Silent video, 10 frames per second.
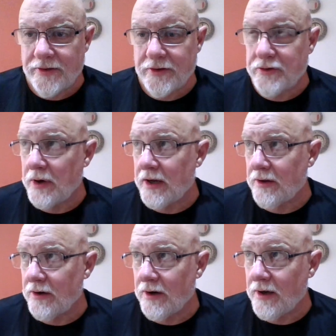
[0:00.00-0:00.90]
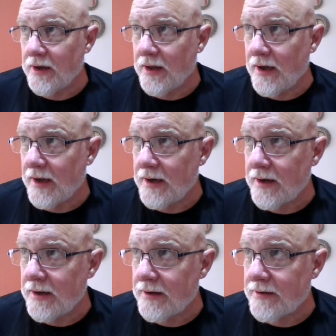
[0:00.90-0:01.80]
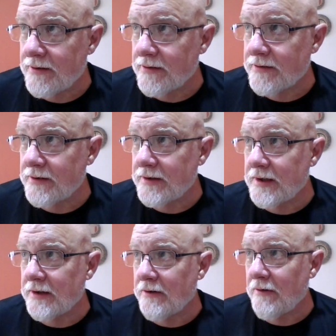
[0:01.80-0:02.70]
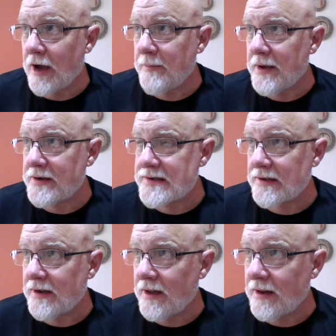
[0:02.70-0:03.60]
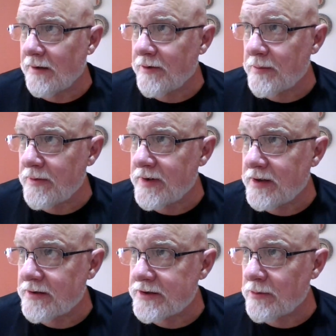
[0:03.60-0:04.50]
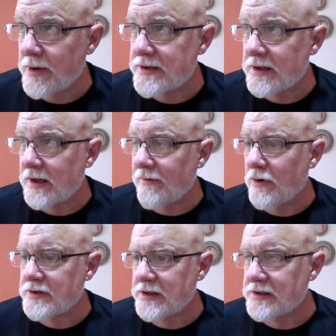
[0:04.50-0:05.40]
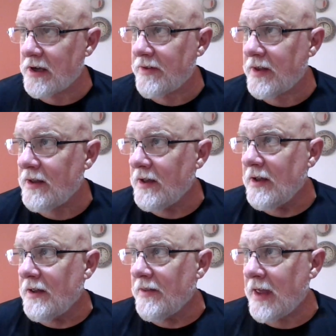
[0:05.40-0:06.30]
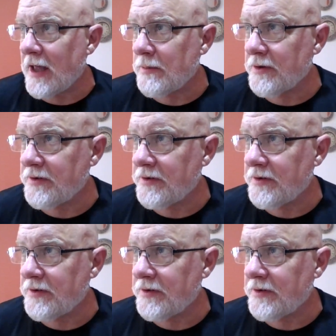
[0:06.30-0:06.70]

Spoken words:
trailer online. It just didn't grab me because I love the movie so much. And then of course I saw the Hannibal